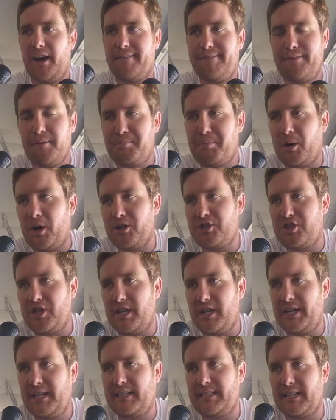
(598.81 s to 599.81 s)
football
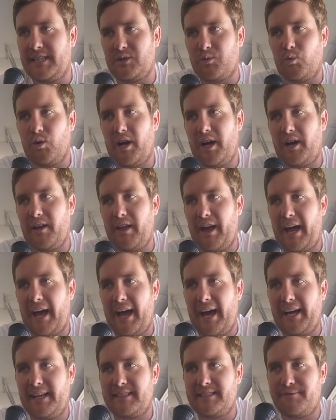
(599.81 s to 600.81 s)
jigs, as well
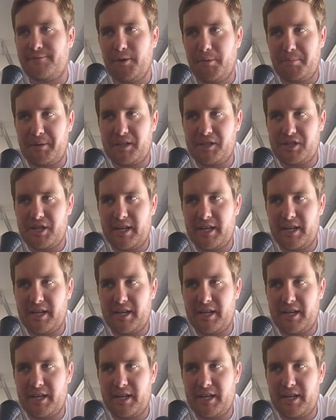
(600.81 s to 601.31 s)
as flipping